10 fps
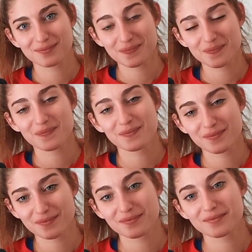
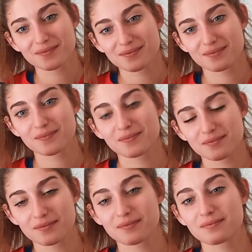
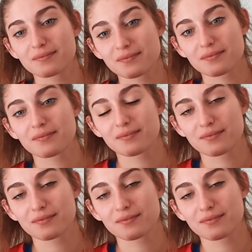[no speech]